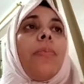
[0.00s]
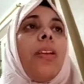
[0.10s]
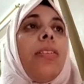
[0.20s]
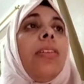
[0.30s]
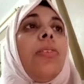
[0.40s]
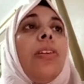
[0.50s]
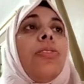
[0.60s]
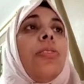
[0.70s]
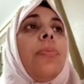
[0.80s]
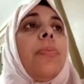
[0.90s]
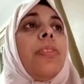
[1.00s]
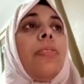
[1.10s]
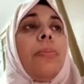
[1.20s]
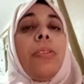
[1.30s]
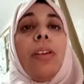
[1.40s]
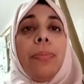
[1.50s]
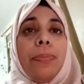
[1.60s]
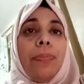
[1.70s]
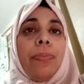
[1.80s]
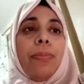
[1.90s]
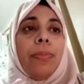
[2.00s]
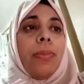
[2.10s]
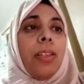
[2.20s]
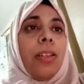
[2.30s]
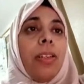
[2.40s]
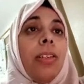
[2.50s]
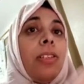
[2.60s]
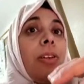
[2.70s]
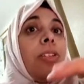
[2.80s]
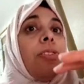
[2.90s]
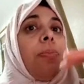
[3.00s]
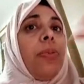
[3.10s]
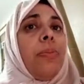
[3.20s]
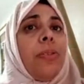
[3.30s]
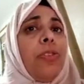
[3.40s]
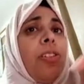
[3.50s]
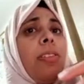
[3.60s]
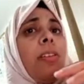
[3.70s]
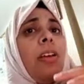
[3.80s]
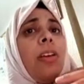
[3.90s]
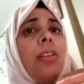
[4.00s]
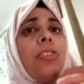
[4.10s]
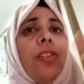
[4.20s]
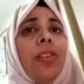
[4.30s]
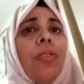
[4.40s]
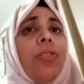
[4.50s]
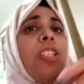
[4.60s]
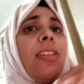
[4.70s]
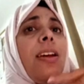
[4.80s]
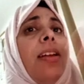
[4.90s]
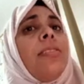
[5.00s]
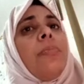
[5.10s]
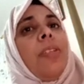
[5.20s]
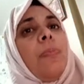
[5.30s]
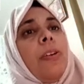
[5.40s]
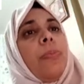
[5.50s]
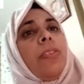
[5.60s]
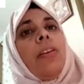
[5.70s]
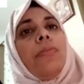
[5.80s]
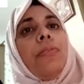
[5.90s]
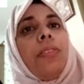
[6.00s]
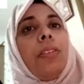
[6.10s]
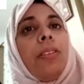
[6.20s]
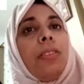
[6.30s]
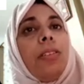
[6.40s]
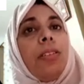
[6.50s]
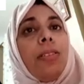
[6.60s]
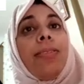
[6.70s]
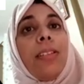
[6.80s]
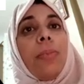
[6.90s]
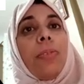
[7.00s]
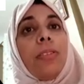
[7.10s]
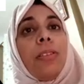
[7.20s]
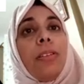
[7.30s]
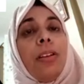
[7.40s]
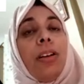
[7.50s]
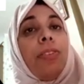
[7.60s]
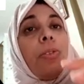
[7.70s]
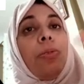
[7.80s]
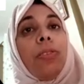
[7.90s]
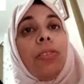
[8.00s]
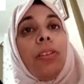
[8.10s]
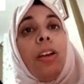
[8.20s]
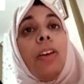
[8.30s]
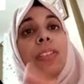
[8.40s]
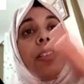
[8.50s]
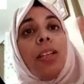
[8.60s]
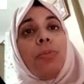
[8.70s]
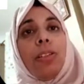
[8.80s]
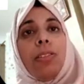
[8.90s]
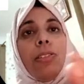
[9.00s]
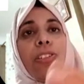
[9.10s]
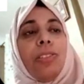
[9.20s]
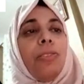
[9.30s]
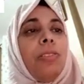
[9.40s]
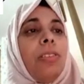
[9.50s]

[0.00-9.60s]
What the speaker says: the educational purpose of the program, the educational purpose, which is general, which is the ultimate purpose of the syllabus, of the courses, of the subject in general.